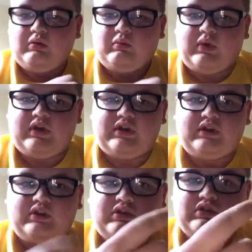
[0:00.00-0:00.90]

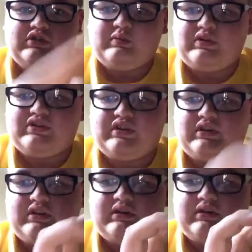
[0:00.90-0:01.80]
When
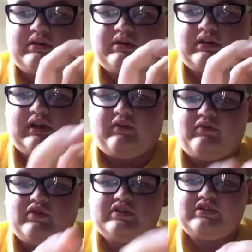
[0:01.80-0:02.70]
switching the
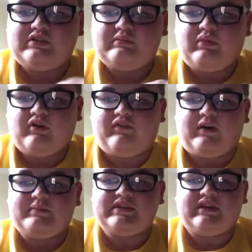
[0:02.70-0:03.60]
cameras, both
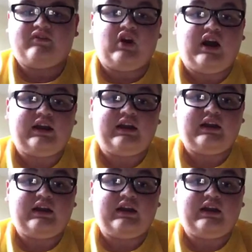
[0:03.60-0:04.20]
apps have a lag,